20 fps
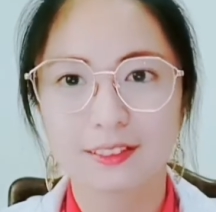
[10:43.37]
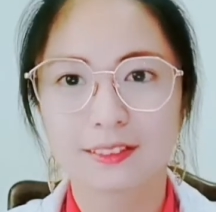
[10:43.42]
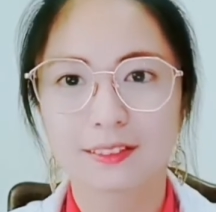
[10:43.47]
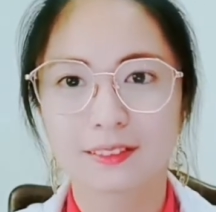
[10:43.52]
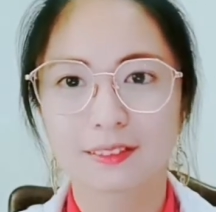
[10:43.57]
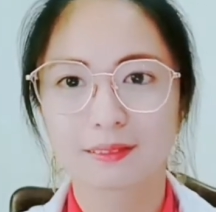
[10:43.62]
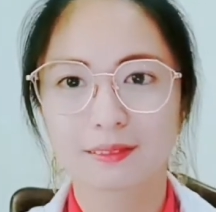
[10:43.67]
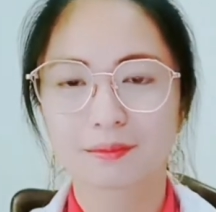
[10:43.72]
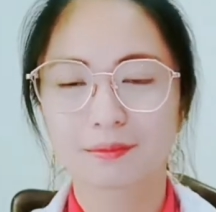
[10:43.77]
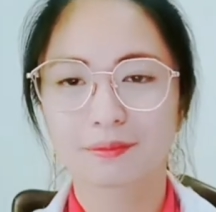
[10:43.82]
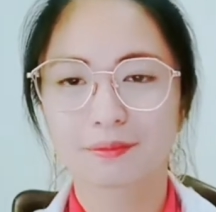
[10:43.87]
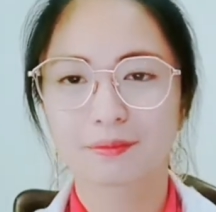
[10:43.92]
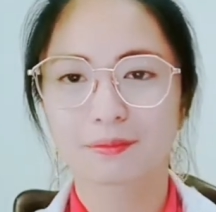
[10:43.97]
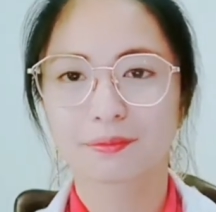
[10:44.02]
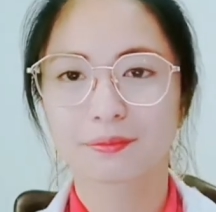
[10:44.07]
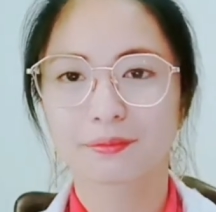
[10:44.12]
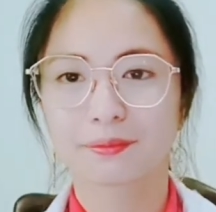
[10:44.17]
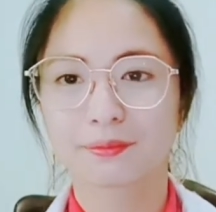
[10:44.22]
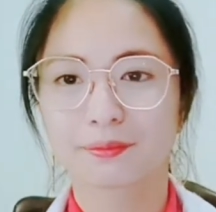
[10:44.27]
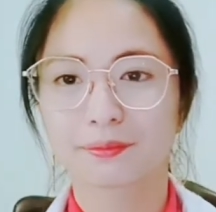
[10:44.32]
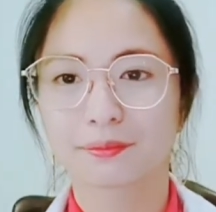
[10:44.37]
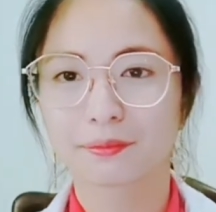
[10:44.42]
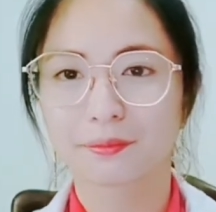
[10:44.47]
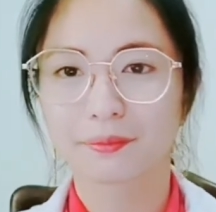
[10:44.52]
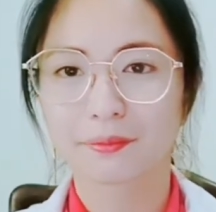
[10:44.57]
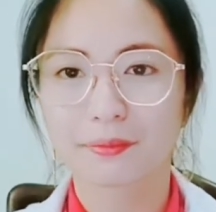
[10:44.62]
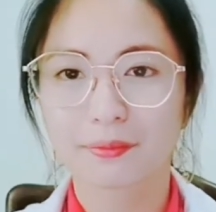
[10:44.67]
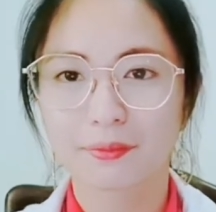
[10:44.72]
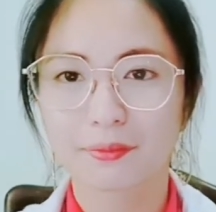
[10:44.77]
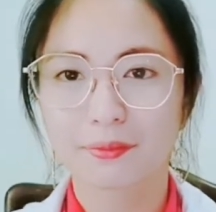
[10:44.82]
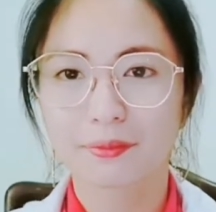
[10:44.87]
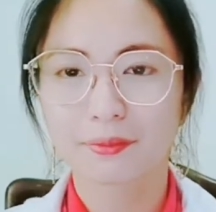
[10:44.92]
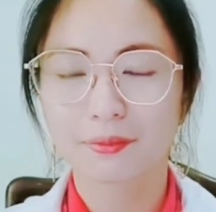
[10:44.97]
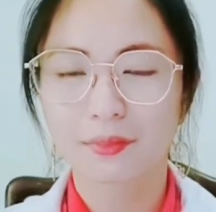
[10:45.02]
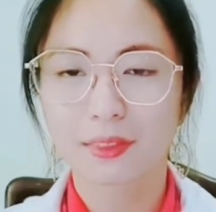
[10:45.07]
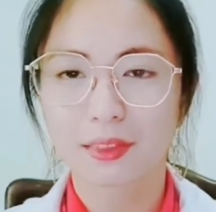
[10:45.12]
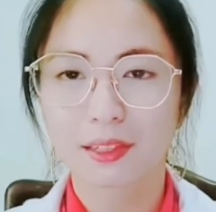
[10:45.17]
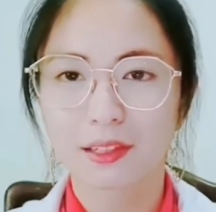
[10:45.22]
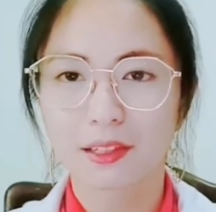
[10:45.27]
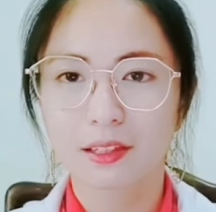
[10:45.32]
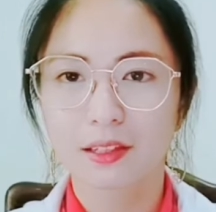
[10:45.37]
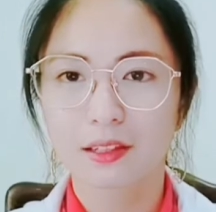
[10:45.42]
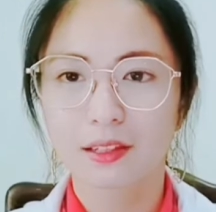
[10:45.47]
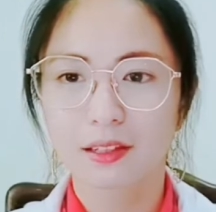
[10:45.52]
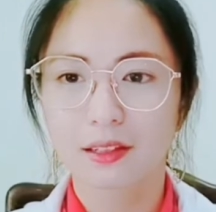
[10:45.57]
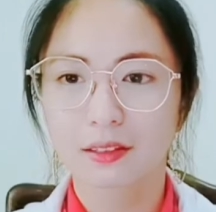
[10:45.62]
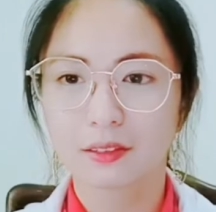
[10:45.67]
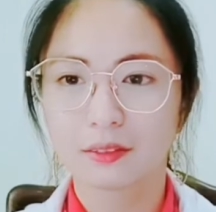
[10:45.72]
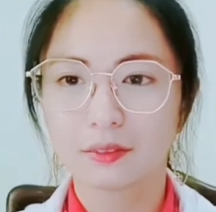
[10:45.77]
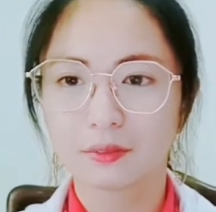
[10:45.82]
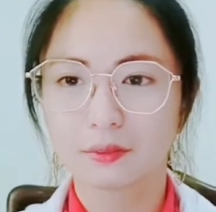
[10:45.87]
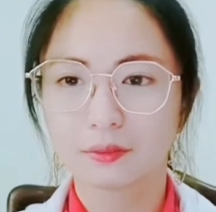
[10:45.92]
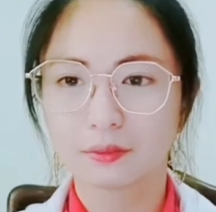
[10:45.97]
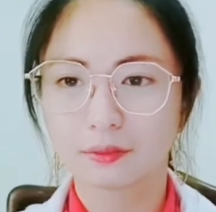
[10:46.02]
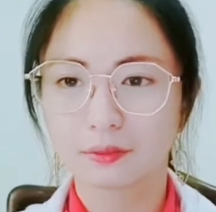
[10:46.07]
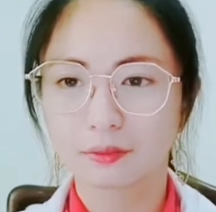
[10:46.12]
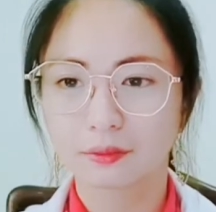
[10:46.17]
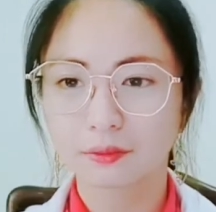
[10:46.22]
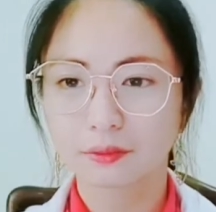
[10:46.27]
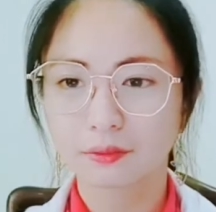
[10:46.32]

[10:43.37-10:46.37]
Nothing is said.